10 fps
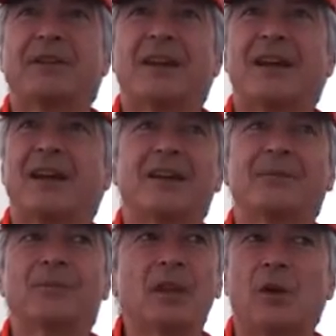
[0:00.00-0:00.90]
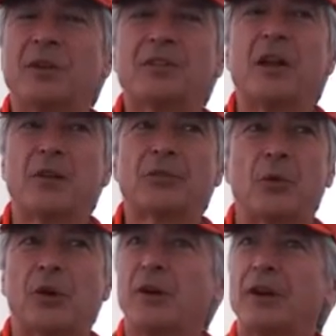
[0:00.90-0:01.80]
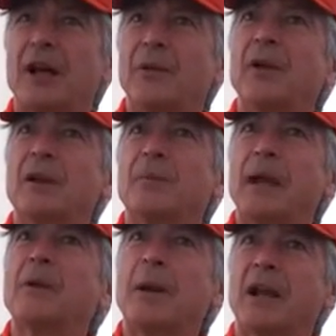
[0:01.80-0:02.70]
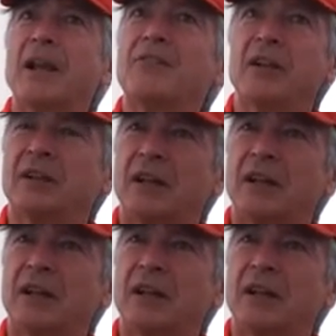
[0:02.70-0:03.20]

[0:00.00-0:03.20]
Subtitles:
But you know, it's not where I really make my living.